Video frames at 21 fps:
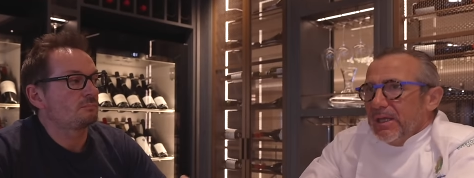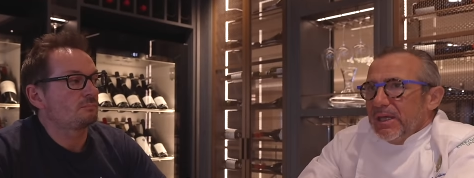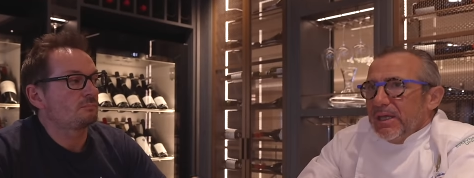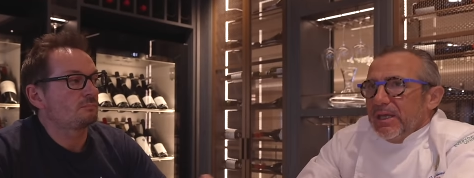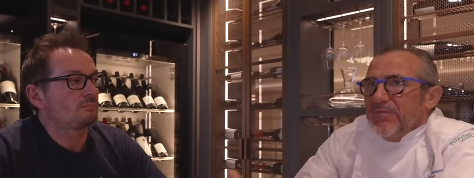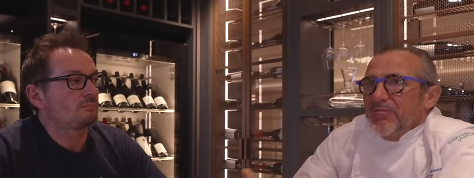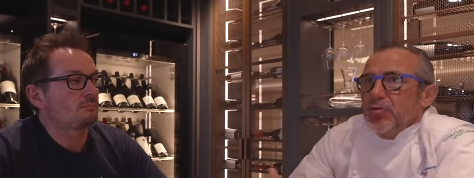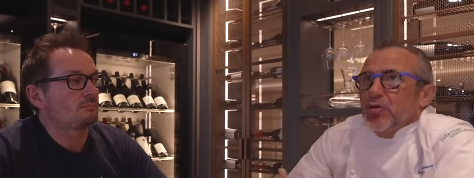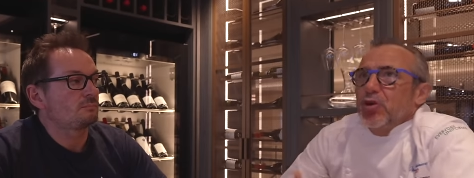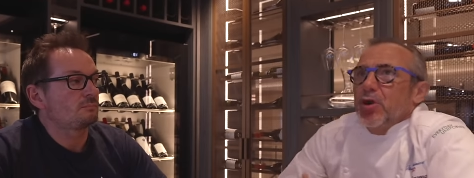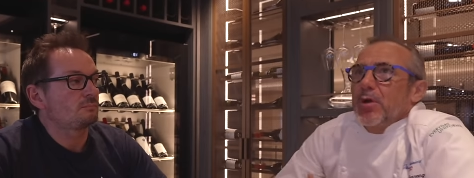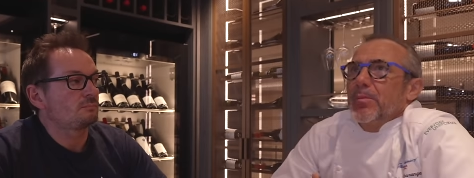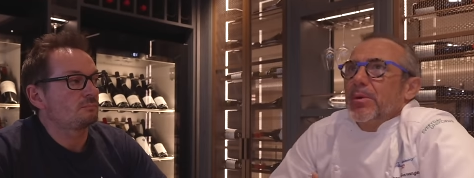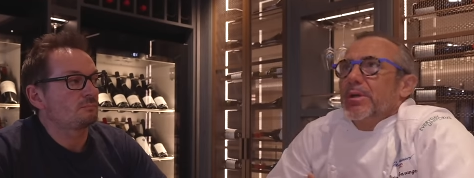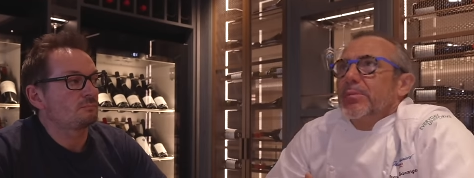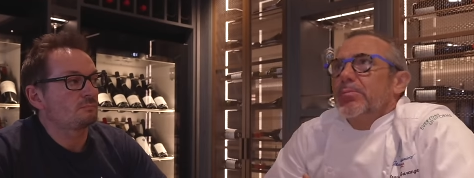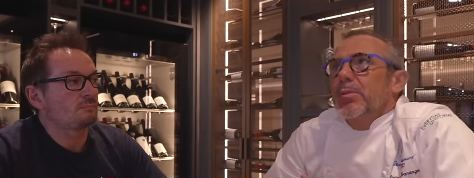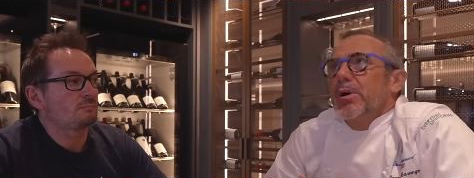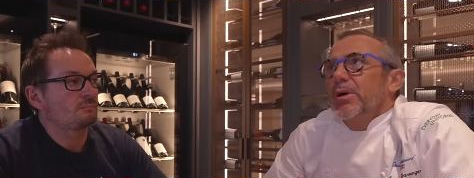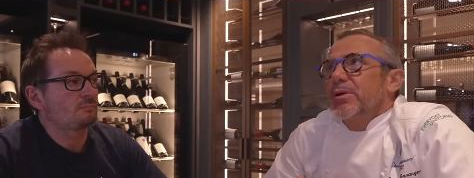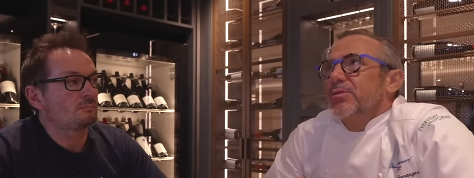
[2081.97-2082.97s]
Speaker 1: if you come
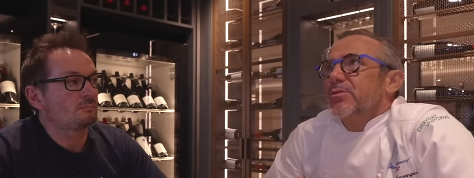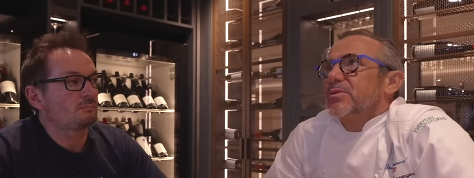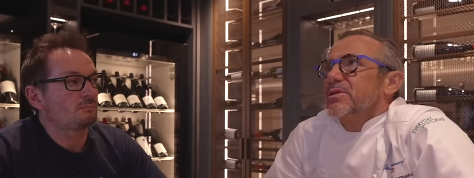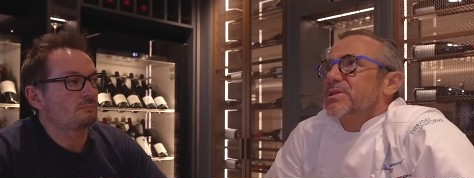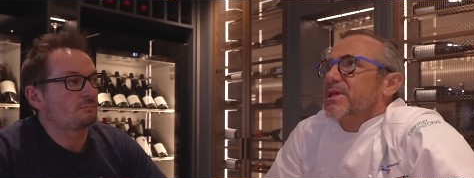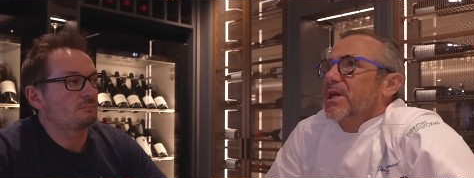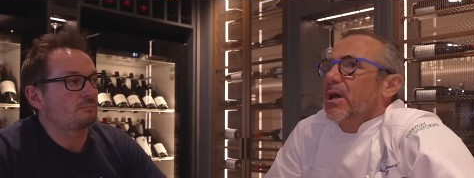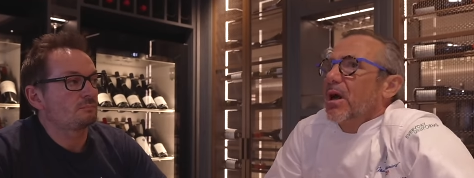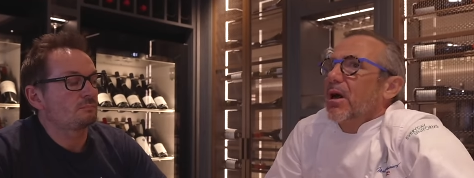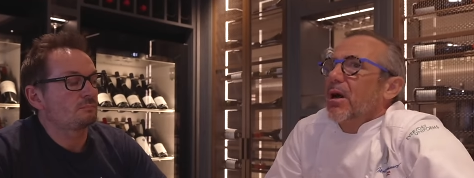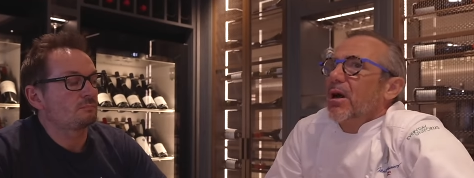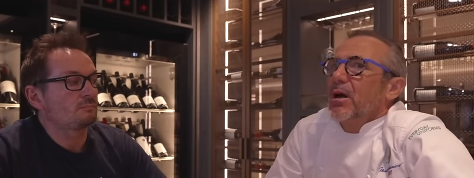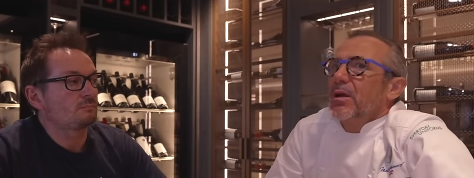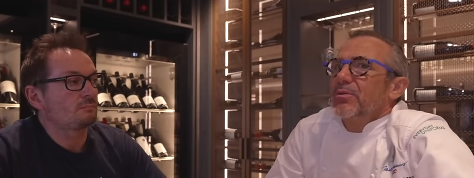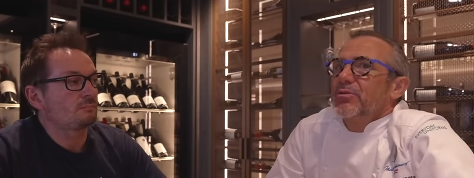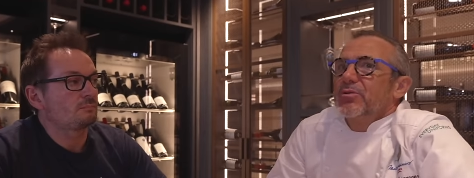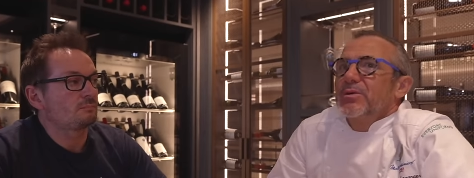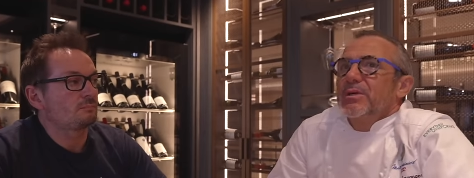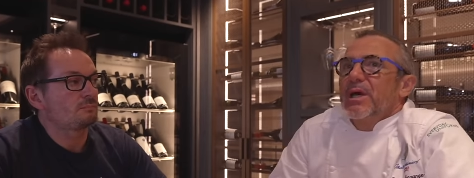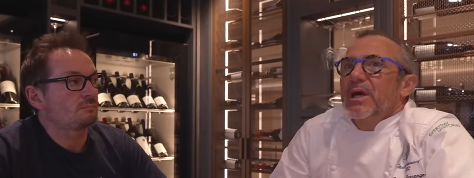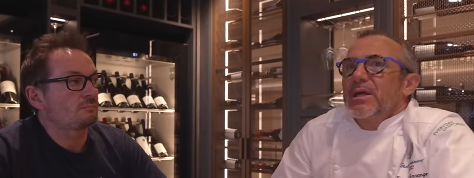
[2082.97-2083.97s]
on board, you say, "Oh,
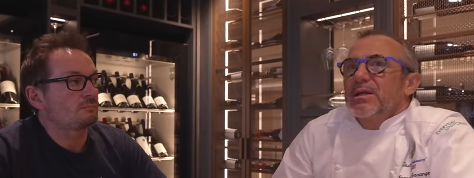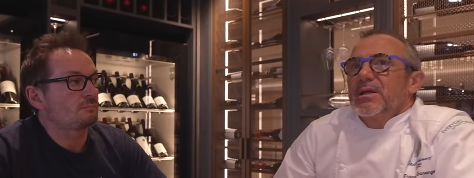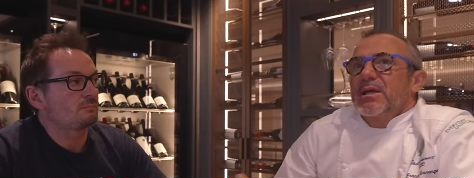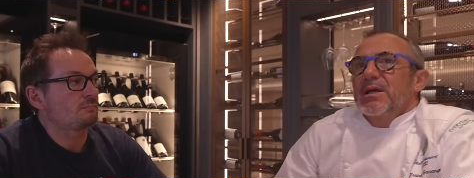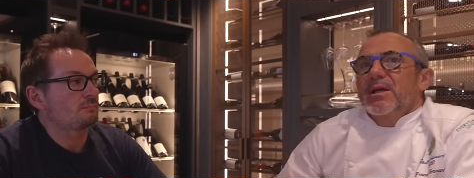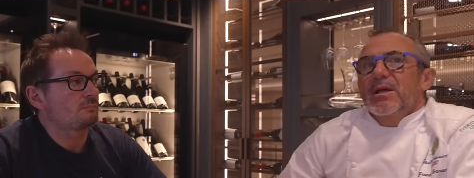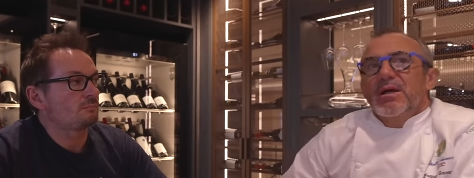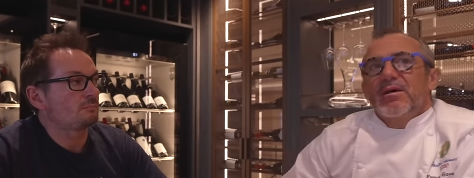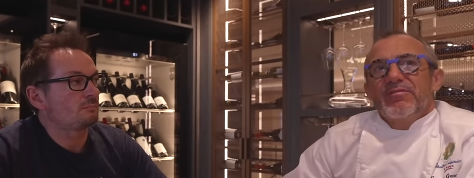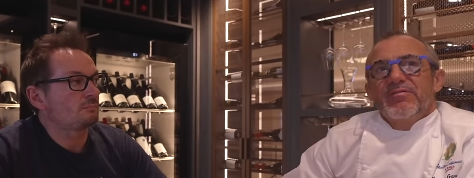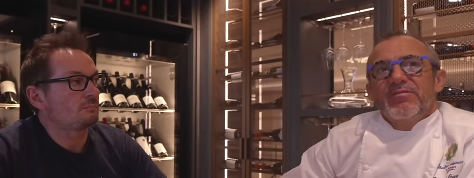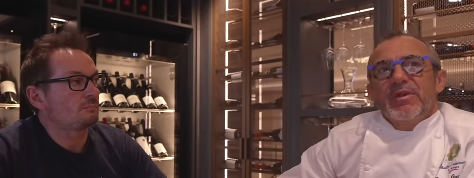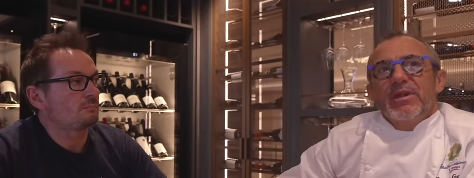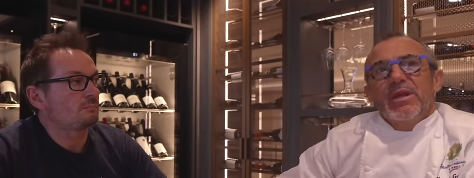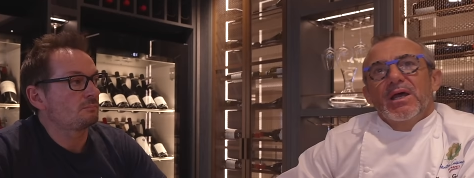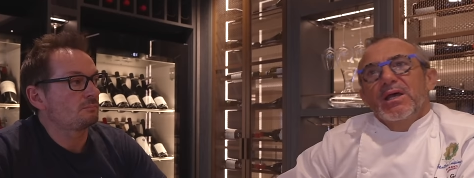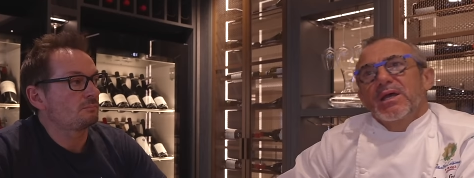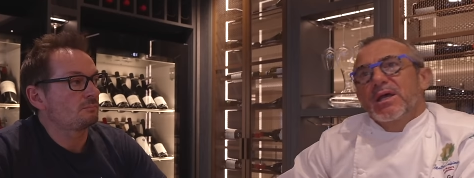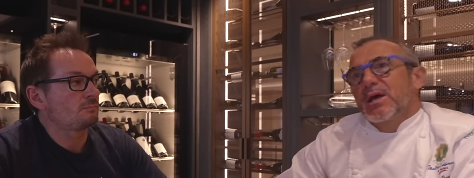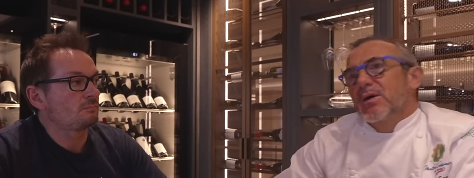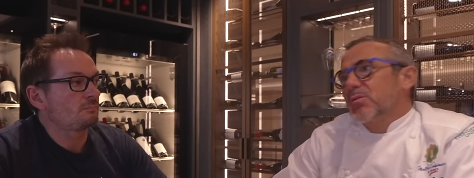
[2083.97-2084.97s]
tonight I feel
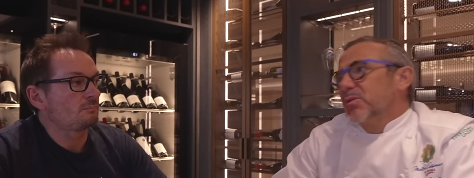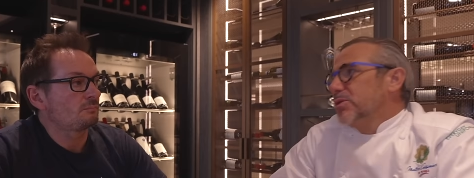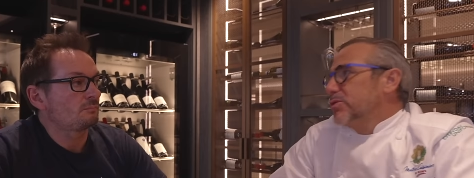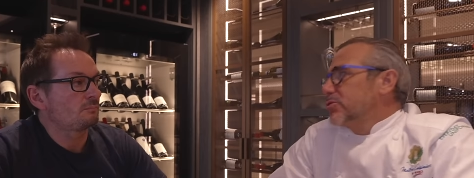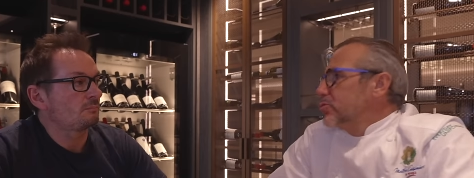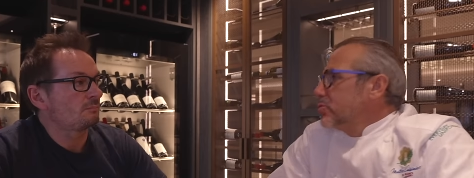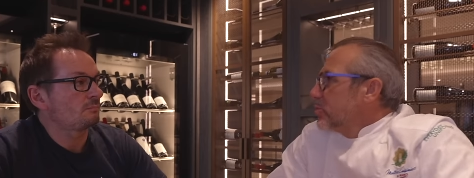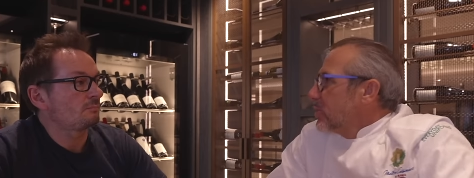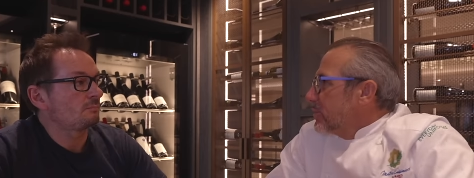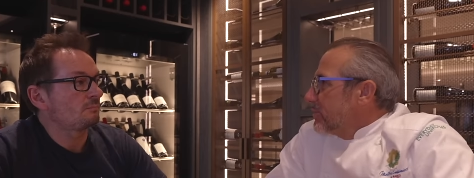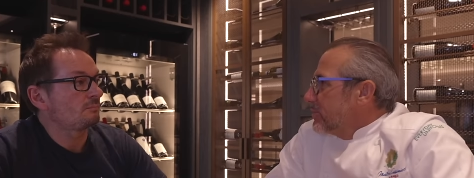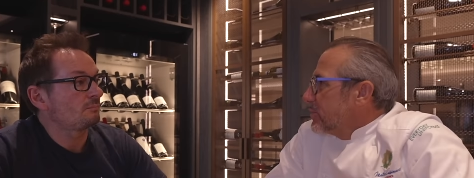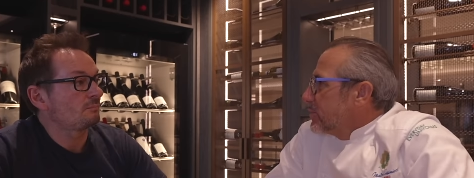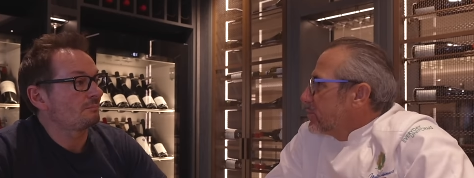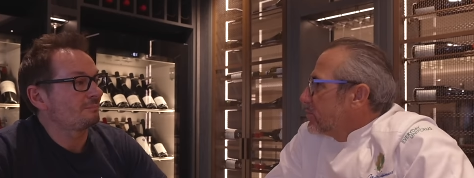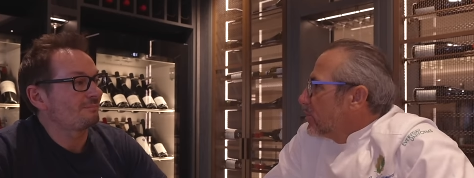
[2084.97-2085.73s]
like I want to have a